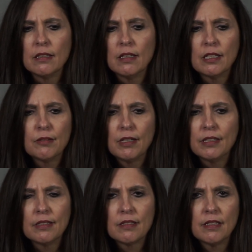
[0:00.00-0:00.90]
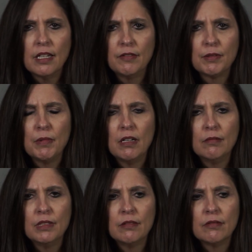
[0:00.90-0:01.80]
"How do I get saved,
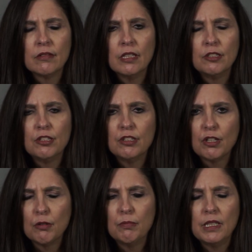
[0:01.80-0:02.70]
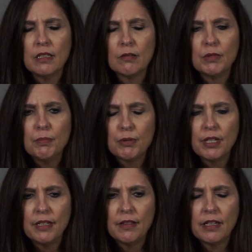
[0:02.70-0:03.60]
Mom?" And she told me, and we
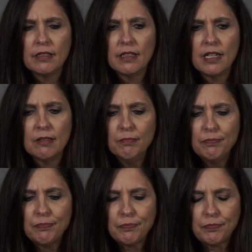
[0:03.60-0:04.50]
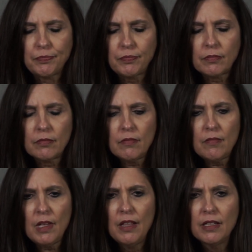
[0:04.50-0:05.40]
prayed that day.
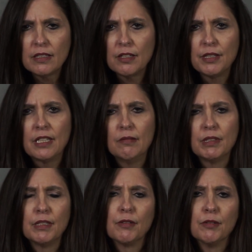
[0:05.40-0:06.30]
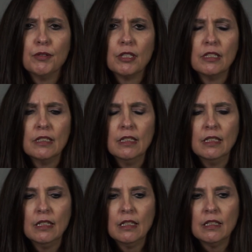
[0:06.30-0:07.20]
And that's how I came to know the Lord.
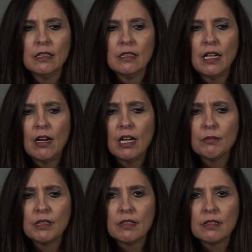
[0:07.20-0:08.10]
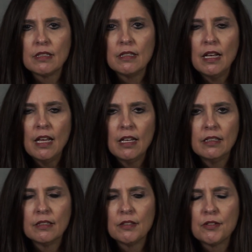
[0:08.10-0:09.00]
Now, I was
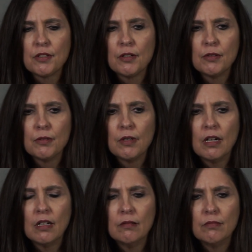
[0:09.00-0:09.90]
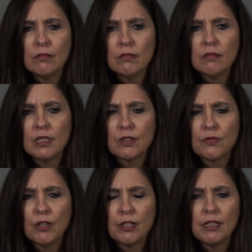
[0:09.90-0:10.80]
10, so as
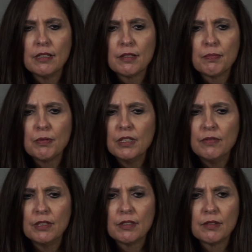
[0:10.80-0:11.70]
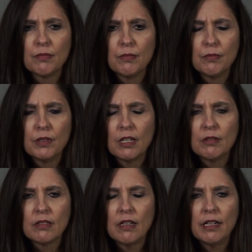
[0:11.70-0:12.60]
far as previous what I
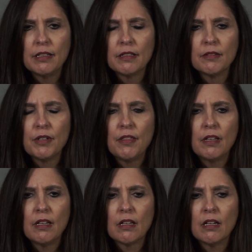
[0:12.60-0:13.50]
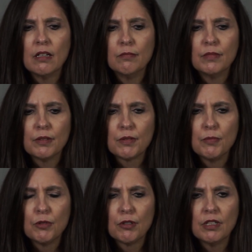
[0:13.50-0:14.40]
was like and everything, it was
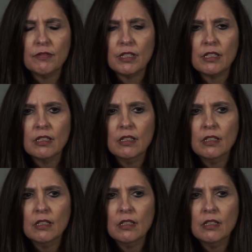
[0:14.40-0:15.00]
more of a,